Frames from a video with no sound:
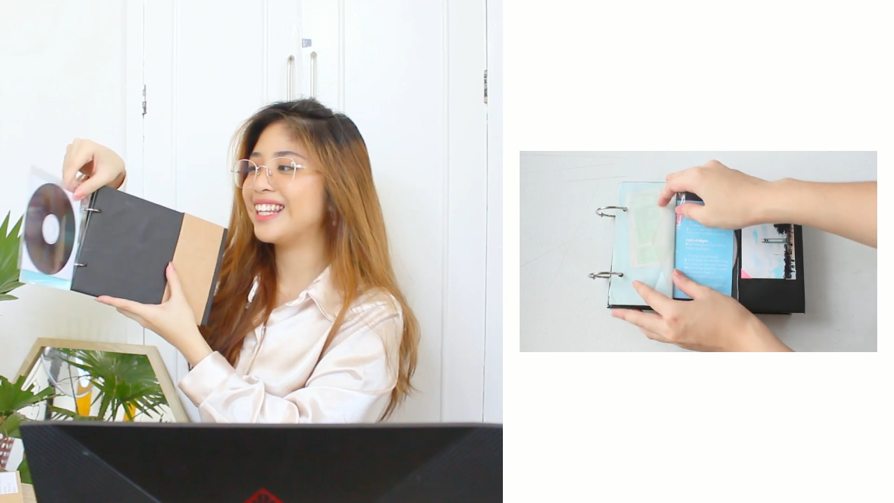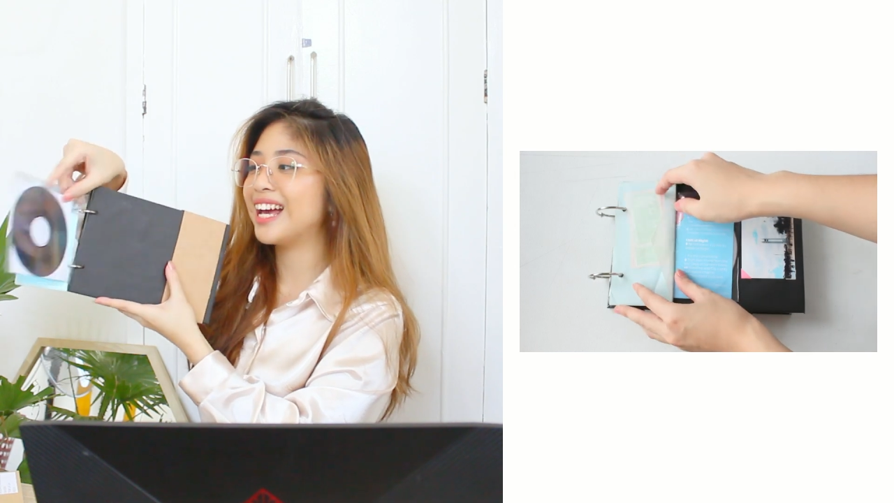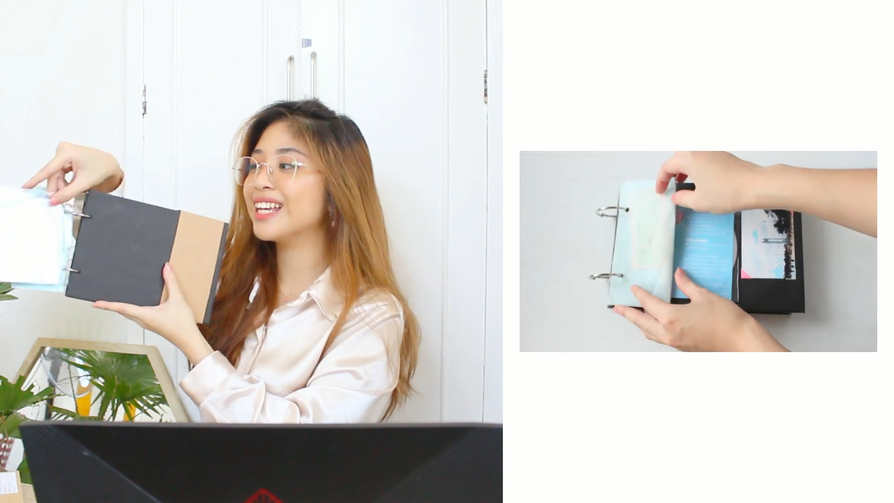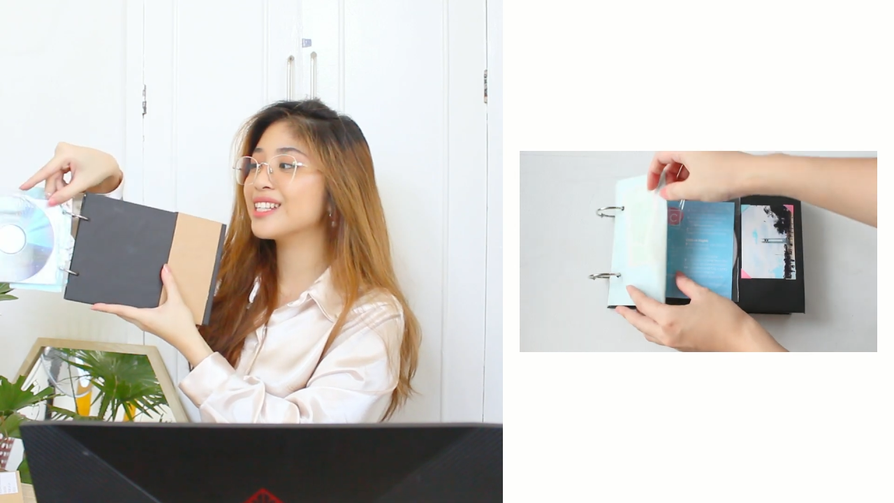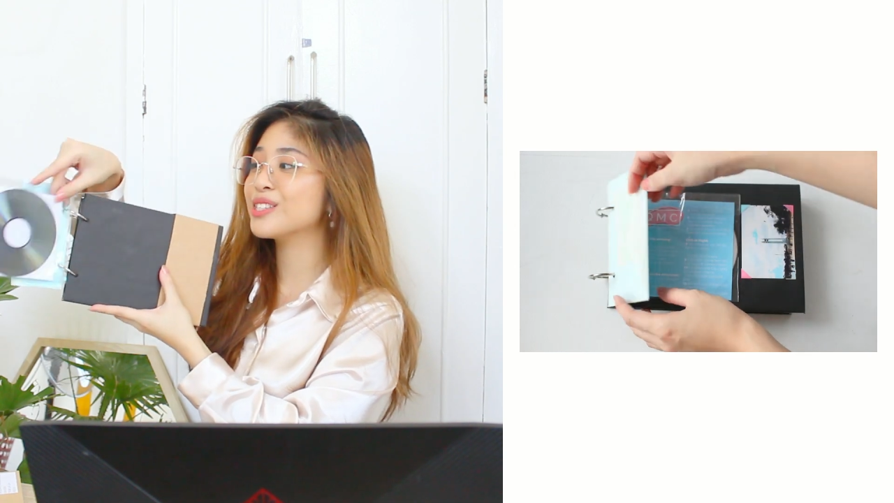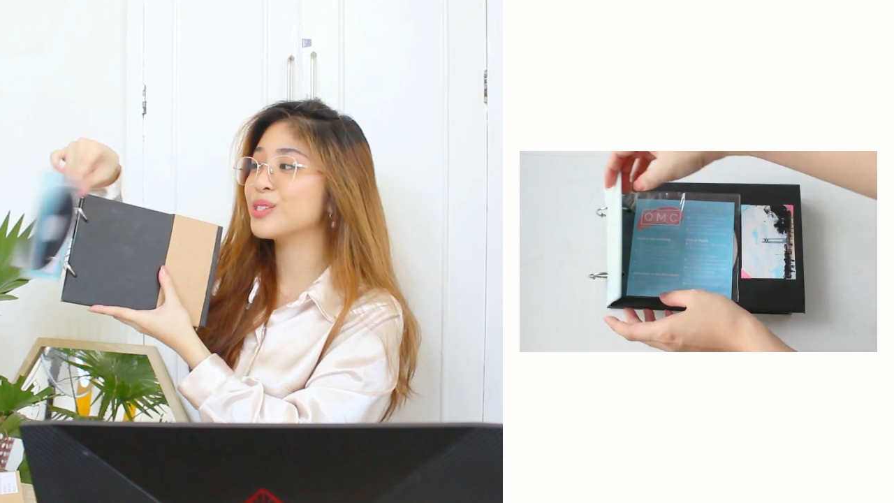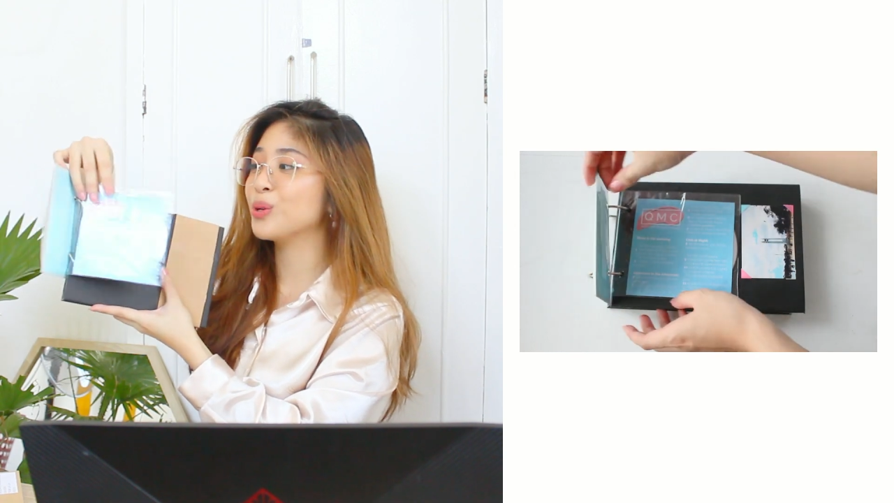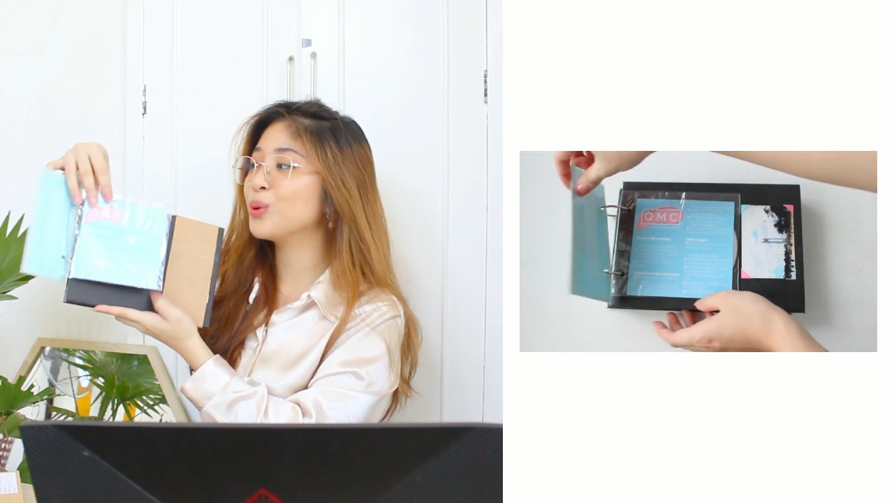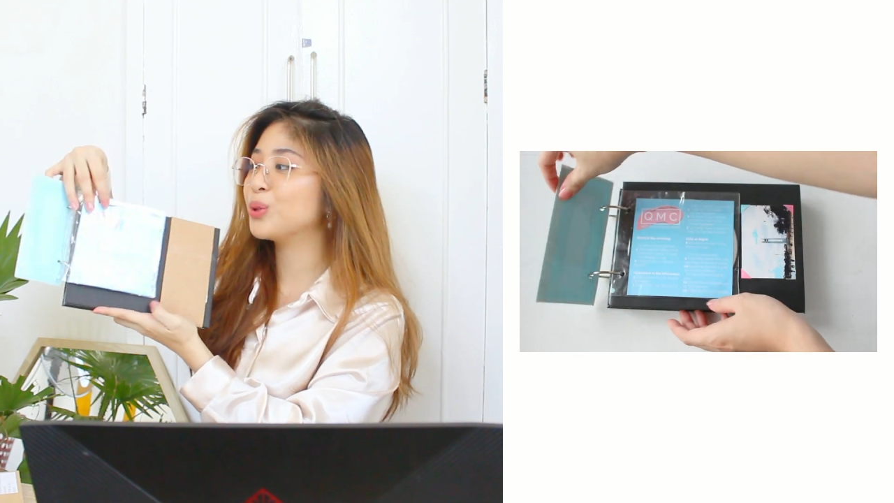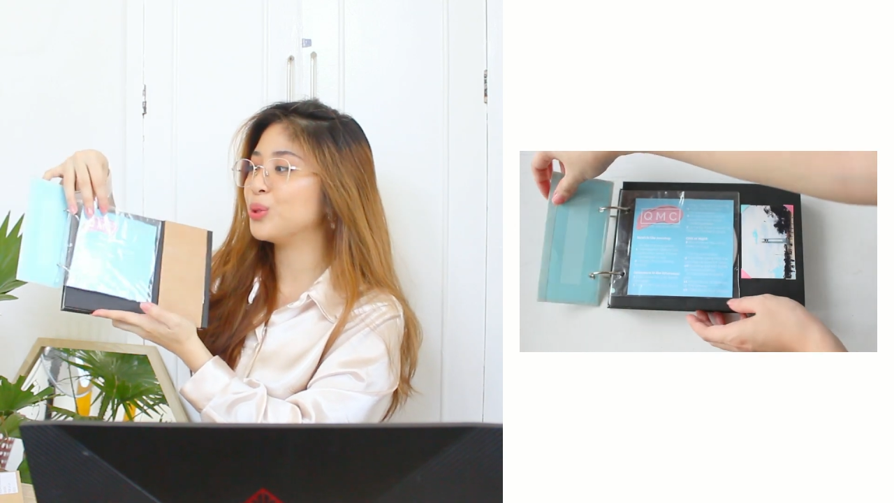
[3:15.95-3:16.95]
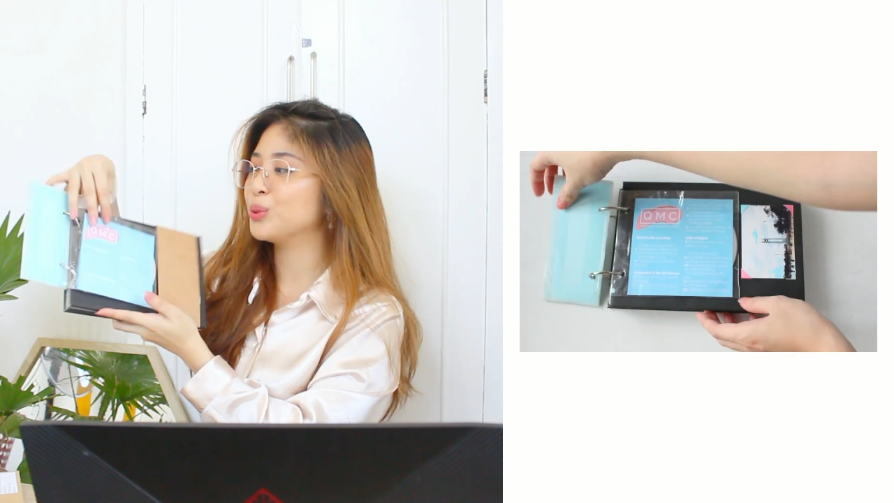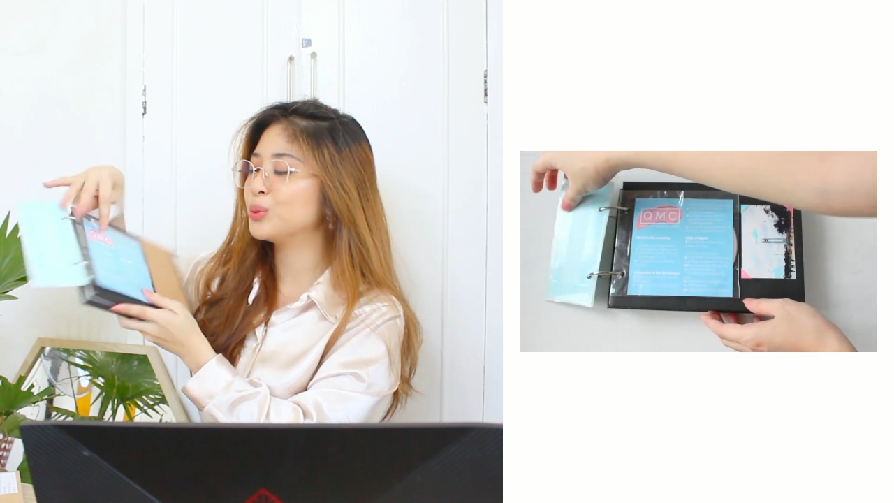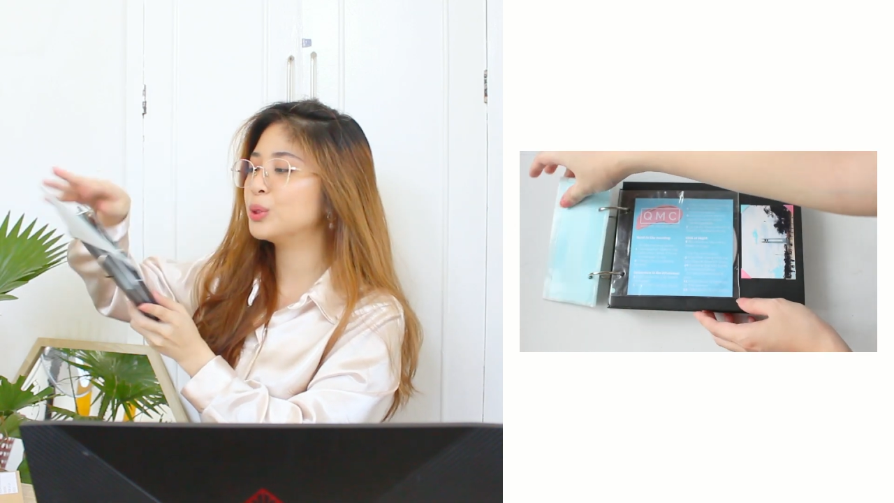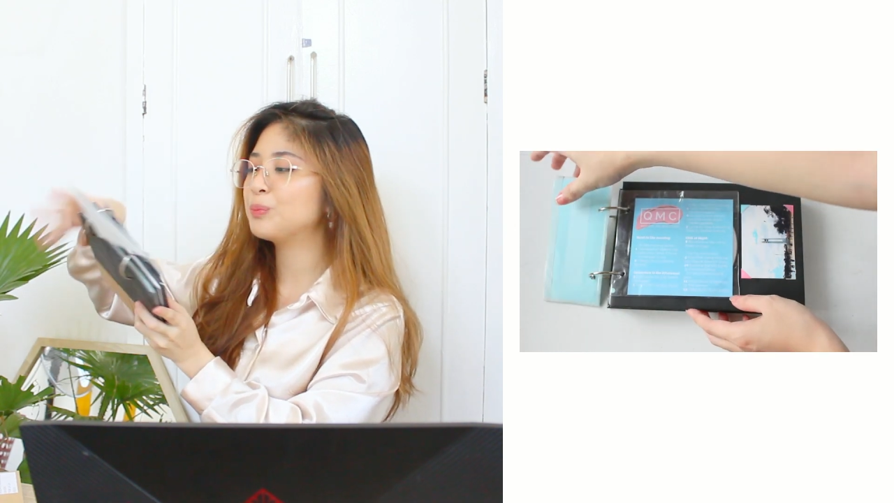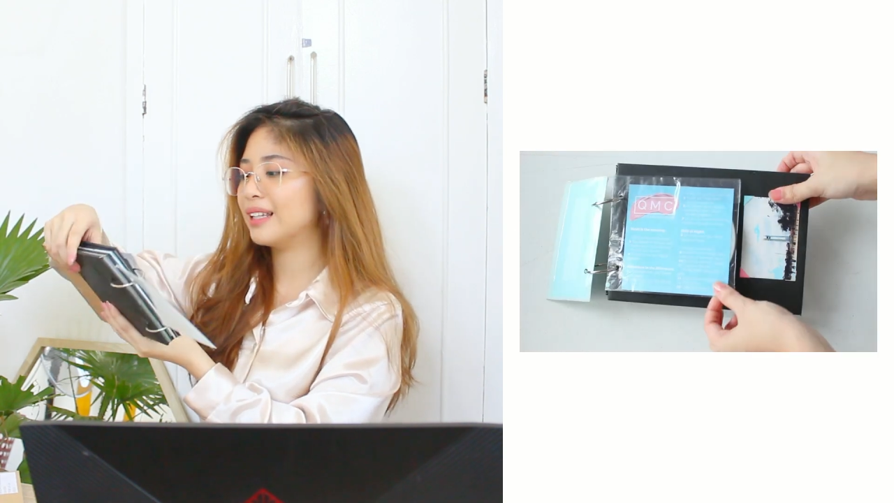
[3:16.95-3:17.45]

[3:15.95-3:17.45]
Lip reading: that is so cute.